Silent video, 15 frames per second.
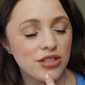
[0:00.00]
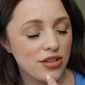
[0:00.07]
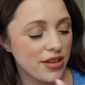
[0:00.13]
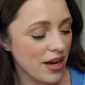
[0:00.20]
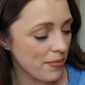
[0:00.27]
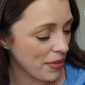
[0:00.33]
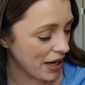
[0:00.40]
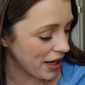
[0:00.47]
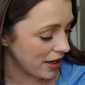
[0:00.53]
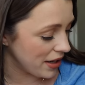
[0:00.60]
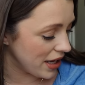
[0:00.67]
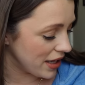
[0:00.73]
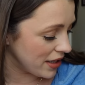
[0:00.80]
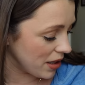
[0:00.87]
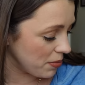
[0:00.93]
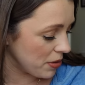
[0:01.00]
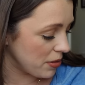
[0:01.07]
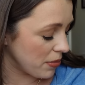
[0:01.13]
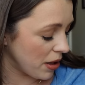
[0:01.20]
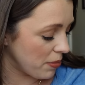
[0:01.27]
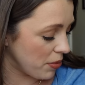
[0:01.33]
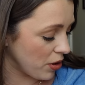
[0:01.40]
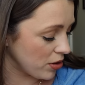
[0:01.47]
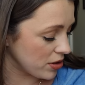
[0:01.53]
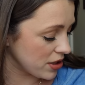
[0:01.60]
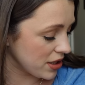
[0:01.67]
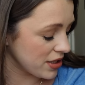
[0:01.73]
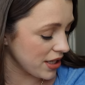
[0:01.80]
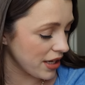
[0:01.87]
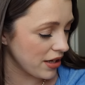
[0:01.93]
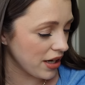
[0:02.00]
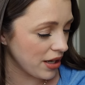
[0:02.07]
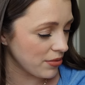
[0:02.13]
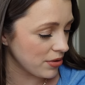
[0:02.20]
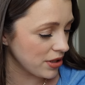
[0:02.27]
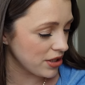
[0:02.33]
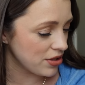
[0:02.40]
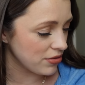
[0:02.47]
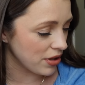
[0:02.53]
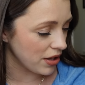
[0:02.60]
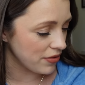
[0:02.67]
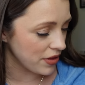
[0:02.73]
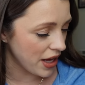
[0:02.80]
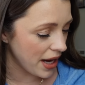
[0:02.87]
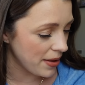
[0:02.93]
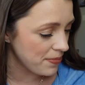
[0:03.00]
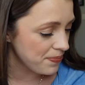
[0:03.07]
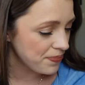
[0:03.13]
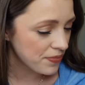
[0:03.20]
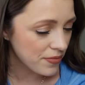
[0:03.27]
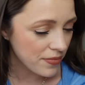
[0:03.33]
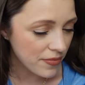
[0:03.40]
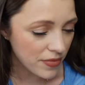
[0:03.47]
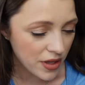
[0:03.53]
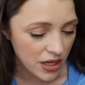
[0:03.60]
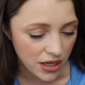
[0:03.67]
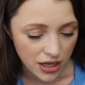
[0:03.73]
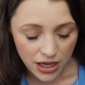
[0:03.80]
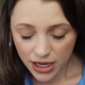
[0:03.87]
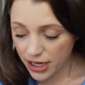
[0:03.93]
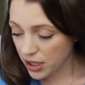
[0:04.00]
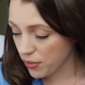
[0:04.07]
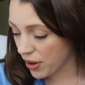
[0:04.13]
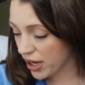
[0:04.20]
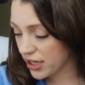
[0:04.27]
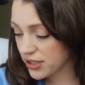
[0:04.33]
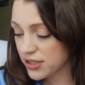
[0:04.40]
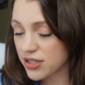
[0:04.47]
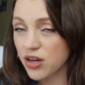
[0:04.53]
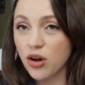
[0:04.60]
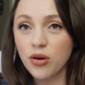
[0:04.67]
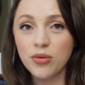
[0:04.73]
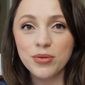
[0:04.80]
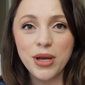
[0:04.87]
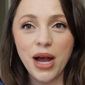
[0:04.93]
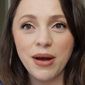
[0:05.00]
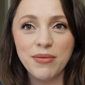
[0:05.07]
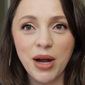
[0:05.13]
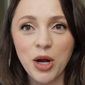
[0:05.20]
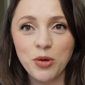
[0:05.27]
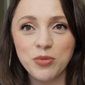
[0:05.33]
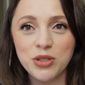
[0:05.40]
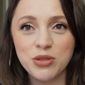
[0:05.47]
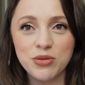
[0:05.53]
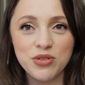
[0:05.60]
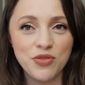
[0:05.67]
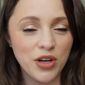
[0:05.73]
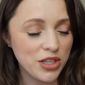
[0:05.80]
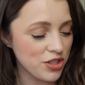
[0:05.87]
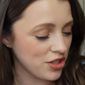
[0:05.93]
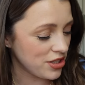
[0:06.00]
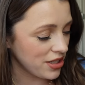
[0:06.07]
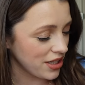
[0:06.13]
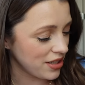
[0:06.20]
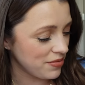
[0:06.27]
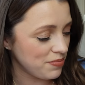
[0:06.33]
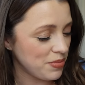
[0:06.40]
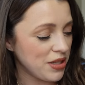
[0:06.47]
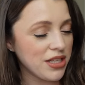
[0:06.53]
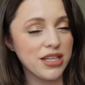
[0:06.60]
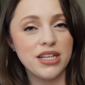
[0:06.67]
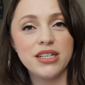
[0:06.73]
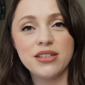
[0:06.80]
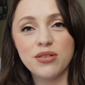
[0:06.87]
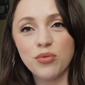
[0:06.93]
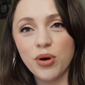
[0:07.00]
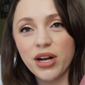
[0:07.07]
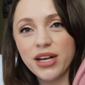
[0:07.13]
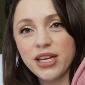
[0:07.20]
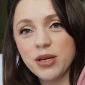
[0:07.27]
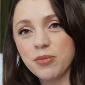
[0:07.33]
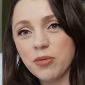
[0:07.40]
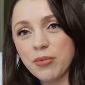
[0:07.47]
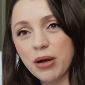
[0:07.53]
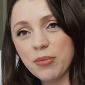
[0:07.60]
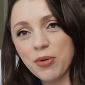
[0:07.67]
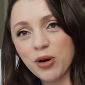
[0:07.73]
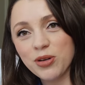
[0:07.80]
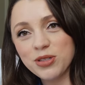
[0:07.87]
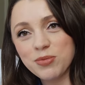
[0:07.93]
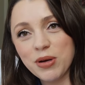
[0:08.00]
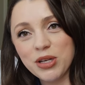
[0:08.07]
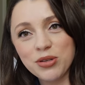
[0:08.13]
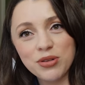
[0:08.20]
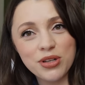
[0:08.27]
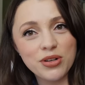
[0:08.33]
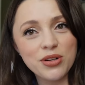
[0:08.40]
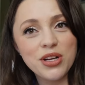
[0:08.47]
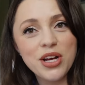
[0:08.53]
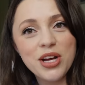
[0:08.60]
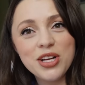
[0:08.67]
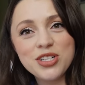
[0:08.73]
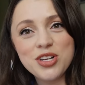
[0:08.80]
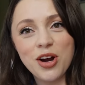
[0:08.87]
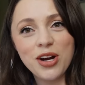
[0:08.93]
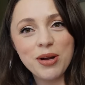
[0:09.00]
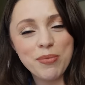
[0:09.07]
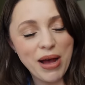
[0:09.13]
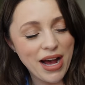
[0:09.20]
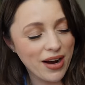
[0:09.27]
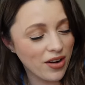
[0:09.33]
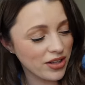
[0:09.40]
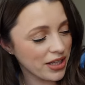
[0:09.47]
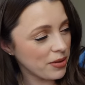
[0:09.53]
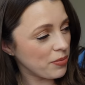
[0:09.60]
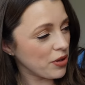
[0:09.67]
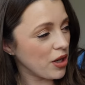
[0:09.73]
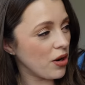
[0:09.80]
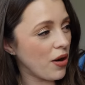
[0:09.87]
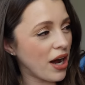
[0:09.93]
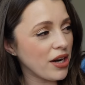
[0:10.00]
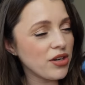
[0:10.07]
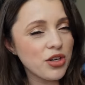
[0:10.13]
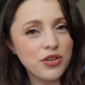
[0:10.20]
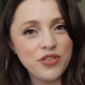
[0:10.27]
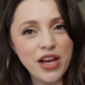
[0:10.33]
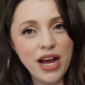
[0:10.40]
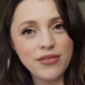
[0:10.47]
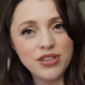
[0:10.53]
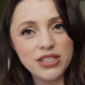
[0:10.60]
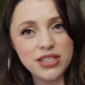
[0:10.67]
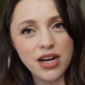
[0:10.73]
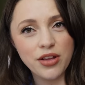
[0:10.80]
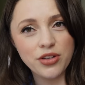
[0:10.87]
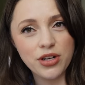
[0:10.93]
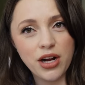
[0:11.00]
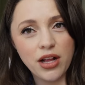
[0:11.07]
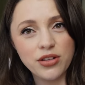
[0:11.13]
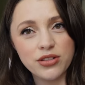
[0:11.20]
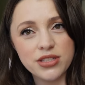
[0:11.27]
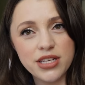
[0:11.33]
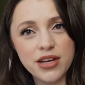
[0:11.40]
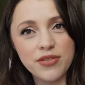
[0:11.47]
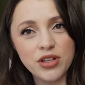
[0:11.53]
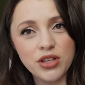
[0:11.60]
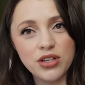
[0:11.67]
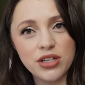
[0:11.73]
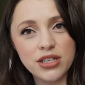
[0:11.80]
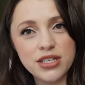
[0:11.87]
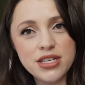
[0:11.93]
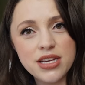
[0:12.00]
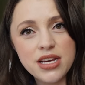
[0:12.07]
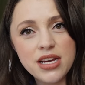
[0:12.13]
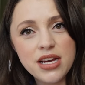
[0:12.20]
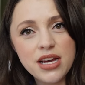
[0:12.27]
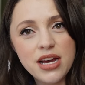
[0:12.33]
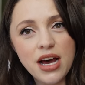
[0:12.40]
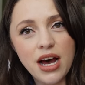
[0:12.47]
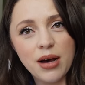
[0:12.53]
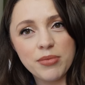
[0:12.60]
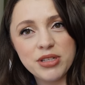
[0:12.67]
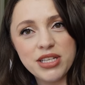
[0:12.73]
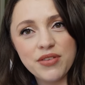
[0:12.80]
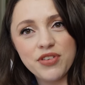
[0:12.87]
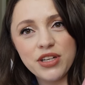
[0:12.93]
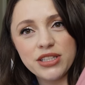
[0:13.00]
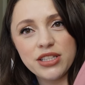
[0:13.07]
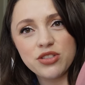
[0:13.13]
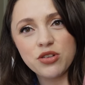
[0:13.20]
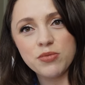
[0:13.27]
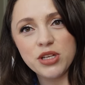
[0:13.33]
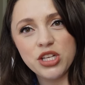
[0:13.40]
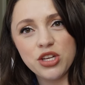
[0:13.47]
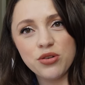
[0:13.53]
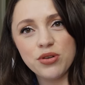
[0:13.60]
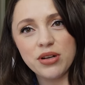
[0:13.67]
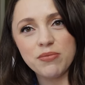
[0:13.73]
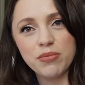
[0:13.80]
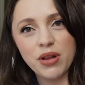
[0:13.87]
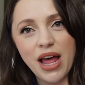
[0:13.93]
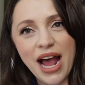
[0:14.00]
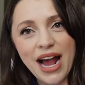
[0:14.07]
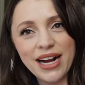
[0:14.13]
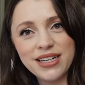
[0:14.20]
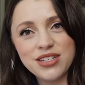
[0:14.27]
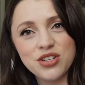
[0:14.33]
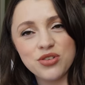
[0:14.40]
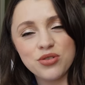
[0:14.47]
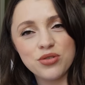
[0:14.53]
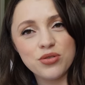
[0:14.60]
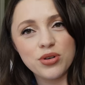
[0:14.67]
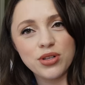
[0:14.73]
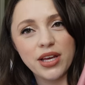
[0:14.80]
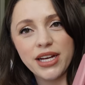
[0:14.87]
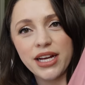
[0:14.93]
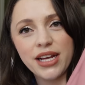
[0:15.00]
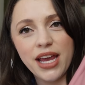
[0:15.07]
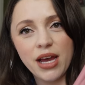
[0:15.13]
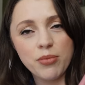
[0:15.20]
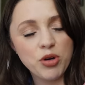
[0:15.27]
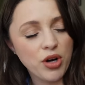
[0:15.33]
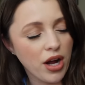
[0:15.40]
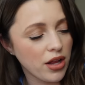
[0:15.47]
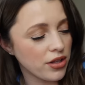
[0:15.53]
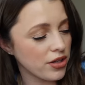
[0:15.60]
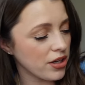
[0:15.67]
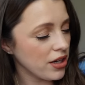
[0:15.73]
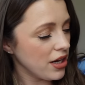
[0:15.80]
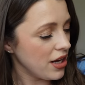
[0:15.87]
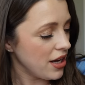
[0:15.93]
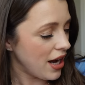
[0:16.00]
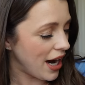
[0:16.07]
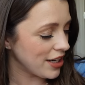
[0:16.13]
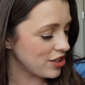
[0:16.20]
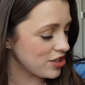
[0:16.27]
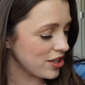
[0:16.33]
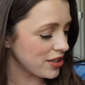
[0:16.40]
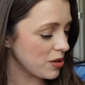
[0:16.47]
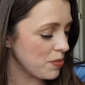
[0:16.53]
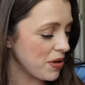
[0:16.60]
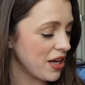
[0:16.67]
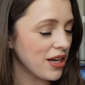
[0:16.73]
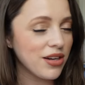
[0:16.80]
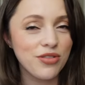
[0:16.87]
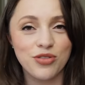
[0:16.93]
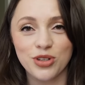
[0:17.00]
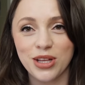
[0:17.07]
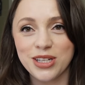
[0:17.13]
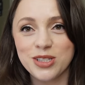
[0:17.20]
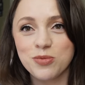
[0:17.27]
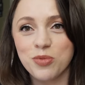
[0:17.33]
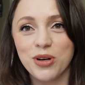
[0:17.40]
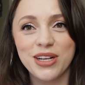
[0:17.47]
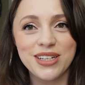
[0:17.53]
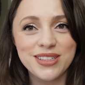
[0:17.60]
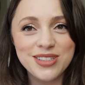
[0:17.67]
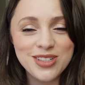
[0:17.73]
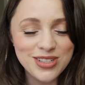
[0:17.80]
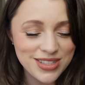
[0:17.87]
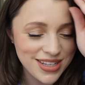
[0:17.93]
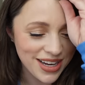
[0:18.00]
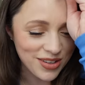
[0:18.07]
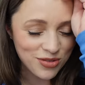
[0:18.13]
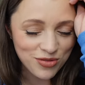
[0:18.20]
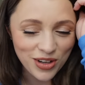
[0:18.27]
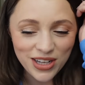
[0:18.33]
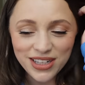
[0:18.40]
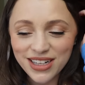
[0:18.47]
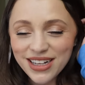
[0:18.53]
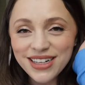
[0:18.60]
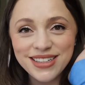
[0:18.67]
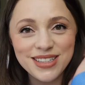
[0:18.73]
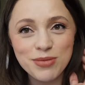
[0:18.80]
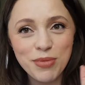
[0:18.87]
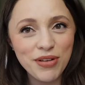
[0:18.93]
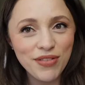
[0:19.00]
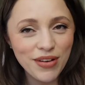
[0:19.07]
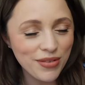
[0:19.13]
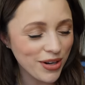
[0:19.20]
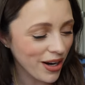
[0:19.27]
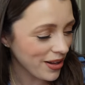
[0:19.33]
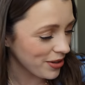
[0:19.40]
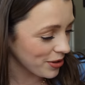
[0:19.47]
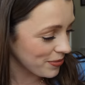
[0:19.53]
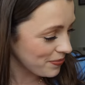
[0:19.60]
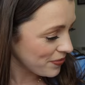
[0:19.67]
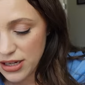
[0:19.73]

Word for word: So that might end up in my purse because I really do love that. Anyway, so yeah, I hope this was fun, just kind of peeking into what I keep in my purse, my new little Target bag. I'll link below. I don't know if they have this in other colors. I haven't looked because I feel like this would be cute in black too, or like a camel color. I just thought the pink for like spring is just kind of fun, and it's my favorite color.